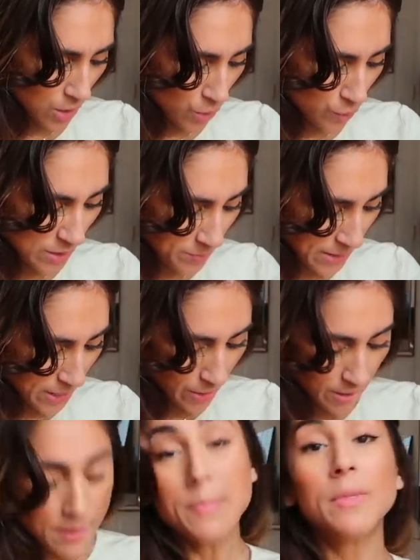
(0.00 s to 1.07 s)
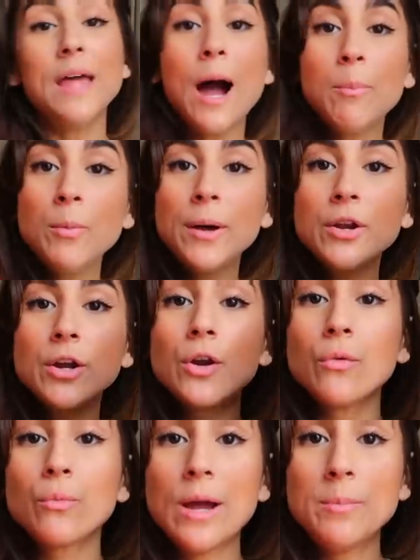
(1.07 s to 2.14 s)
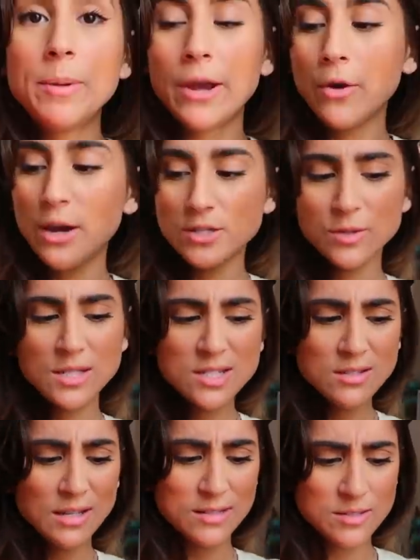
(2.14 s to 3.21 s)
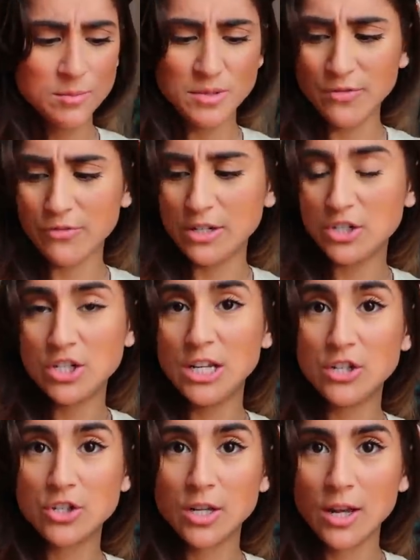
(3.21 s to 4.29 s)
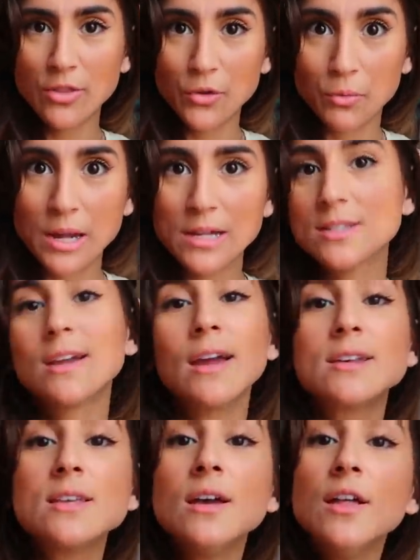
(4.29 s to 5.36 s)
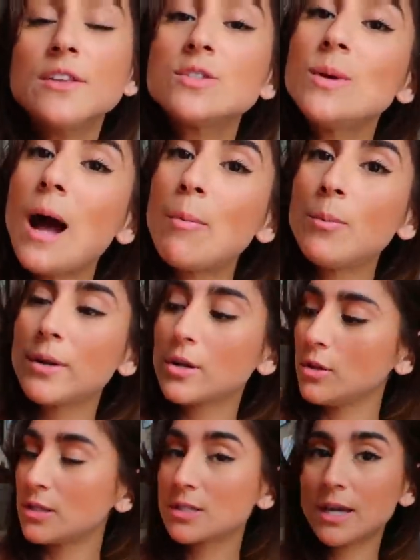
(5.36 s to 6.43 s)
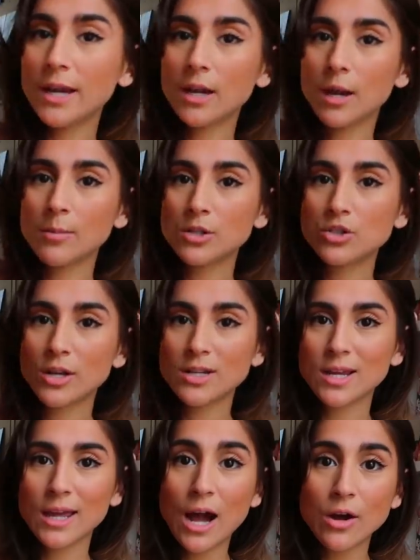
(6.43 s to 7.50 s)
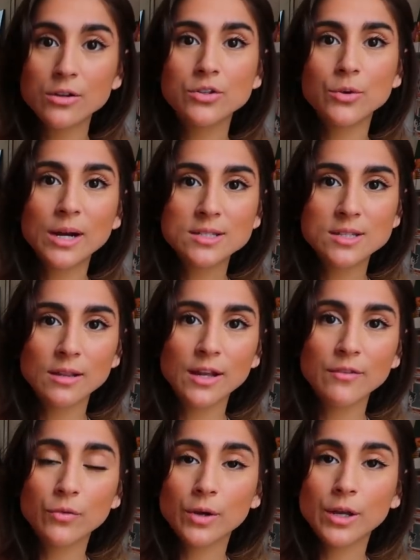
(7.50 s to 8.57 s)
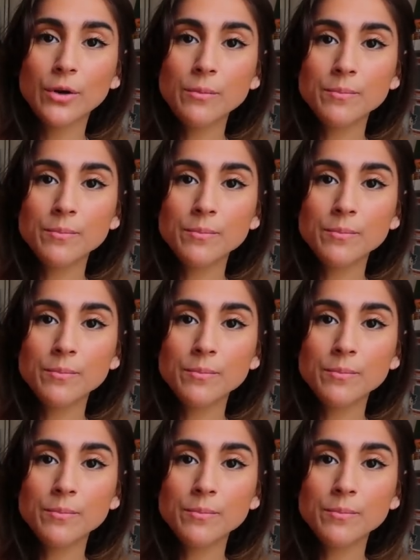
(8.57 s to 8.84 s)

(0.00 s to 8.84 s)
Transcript: Oh, red pear. Apple butter, red pear. Okay, so this is like some differentiation in the reds, I guess. This is what apple butter looks like. I'm gonna try to take it out of direct sunlight for you.